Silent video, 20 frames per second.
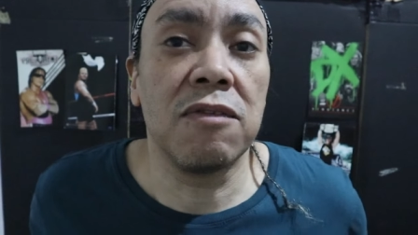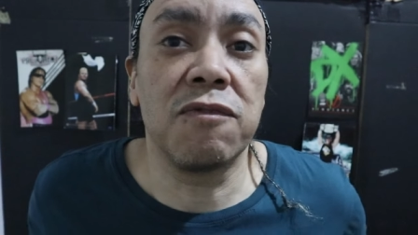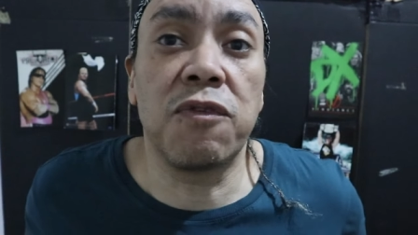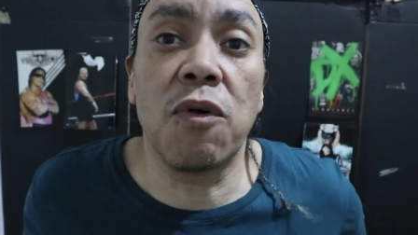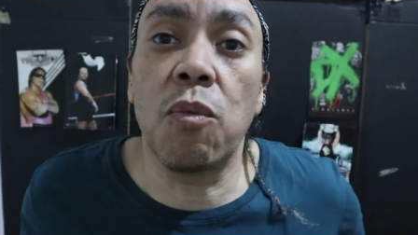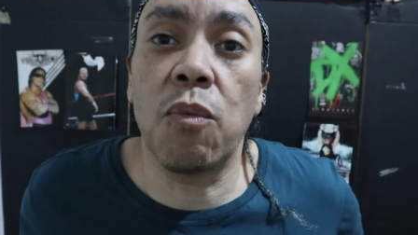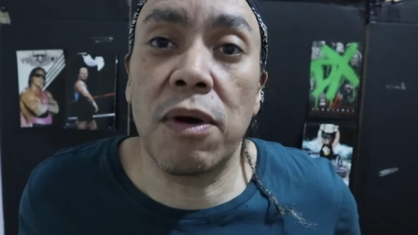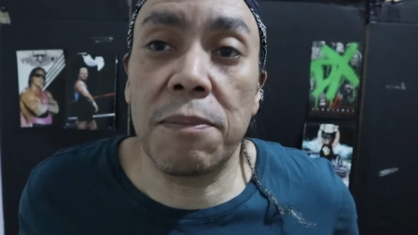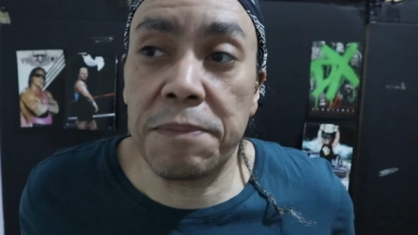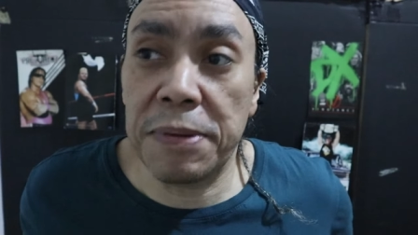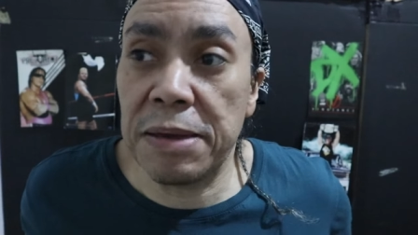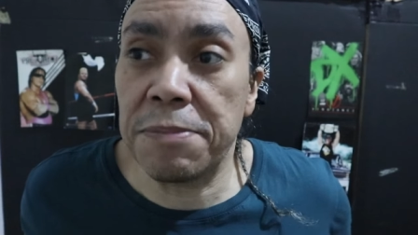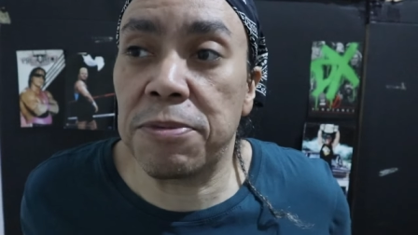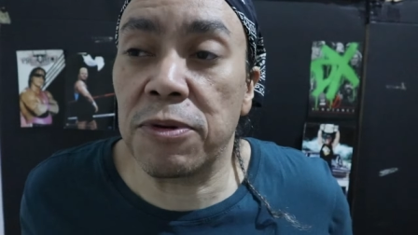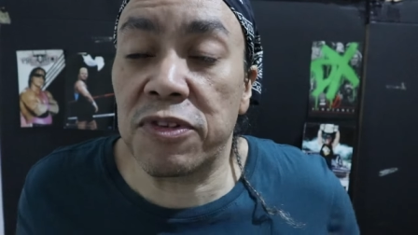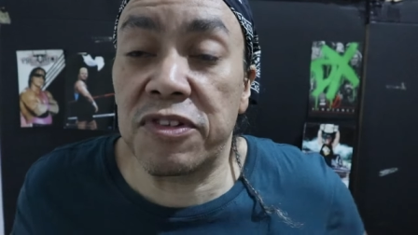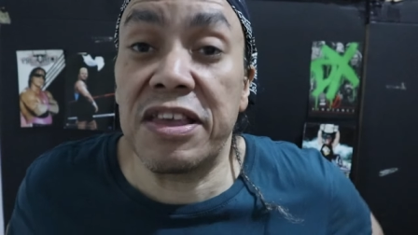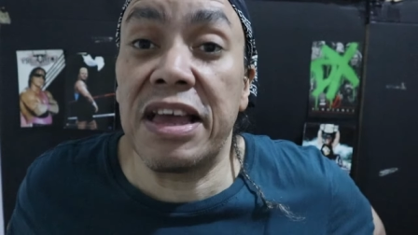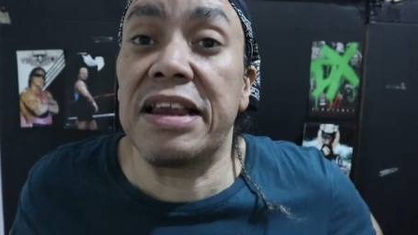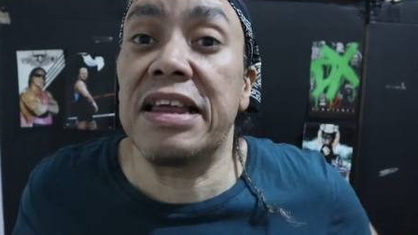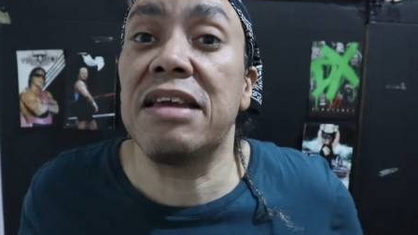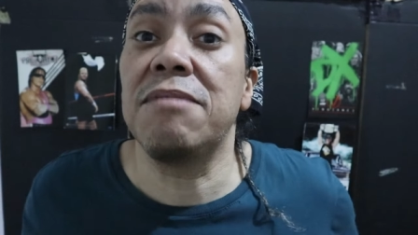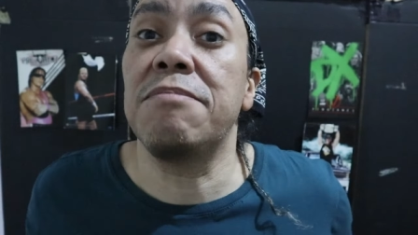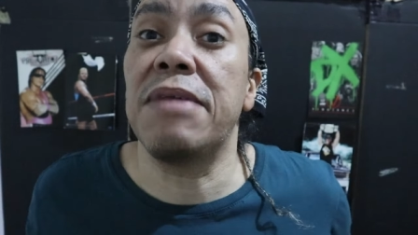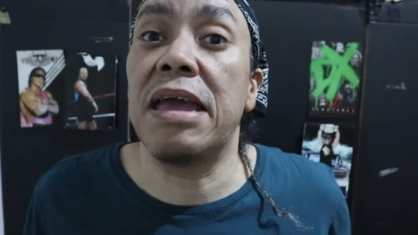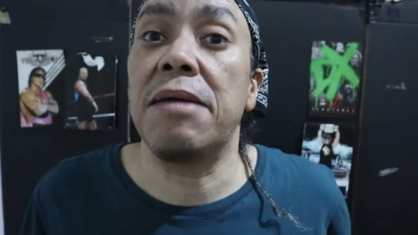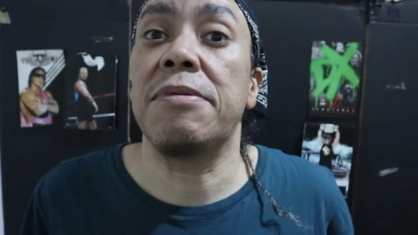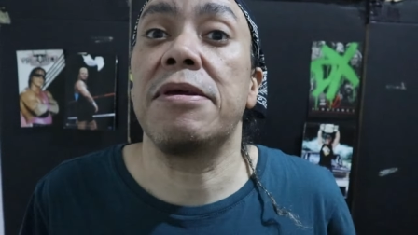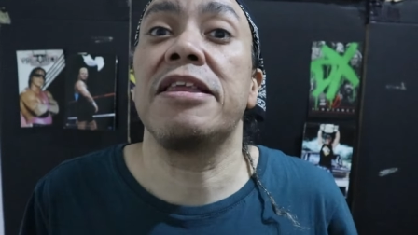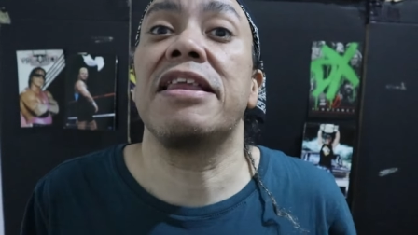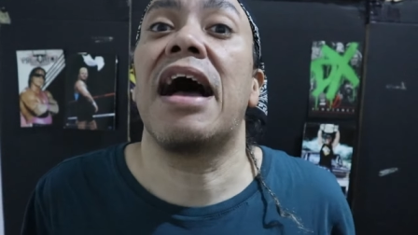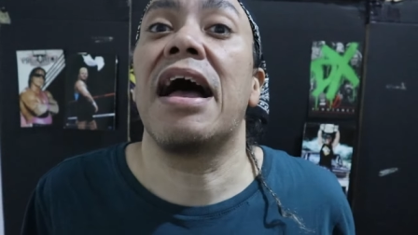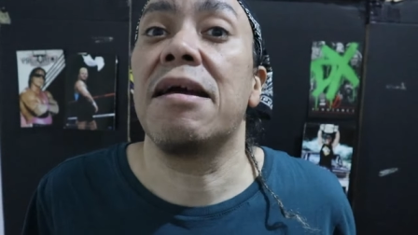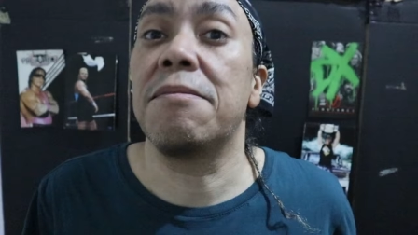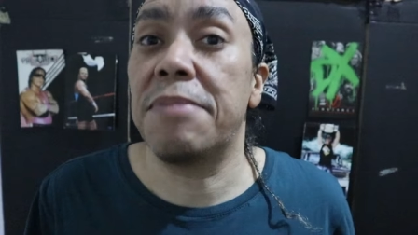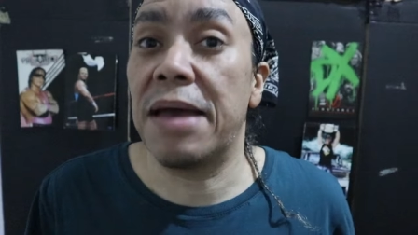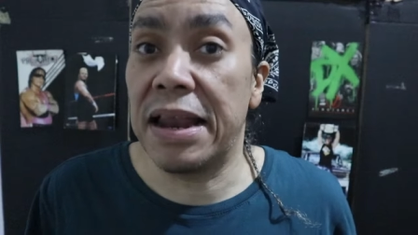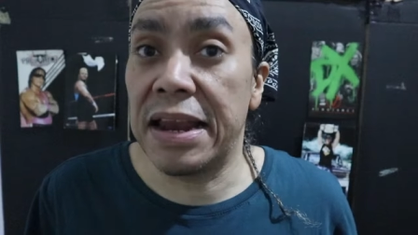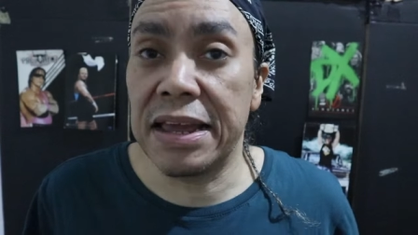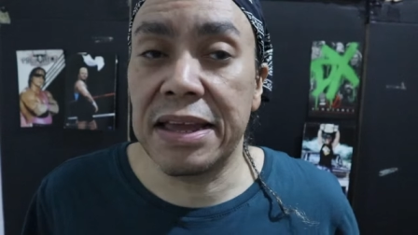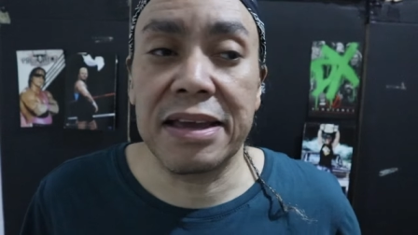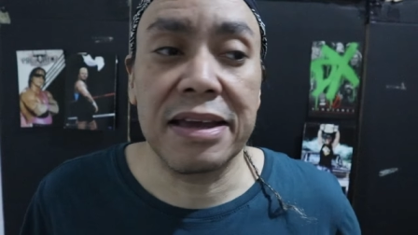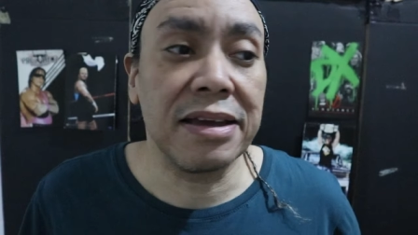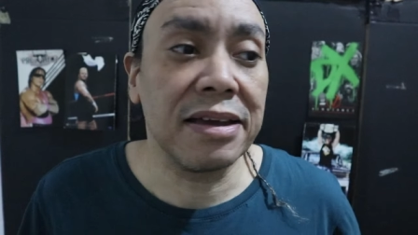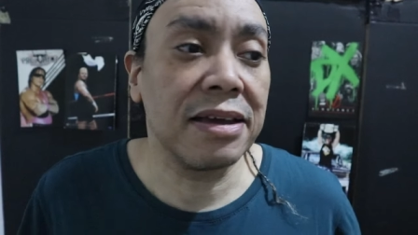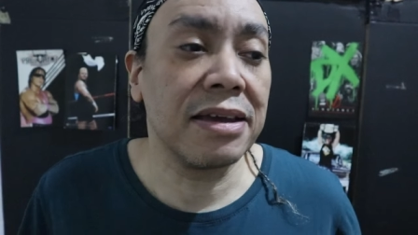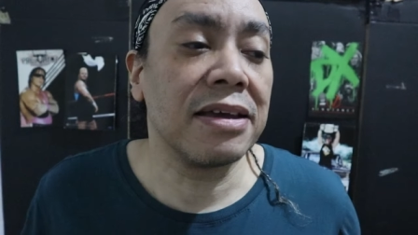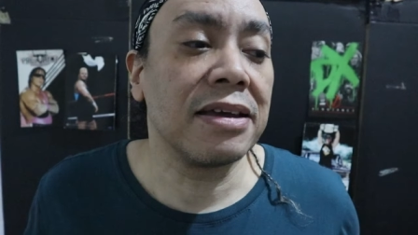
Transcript: From what people said, he may be diabetic.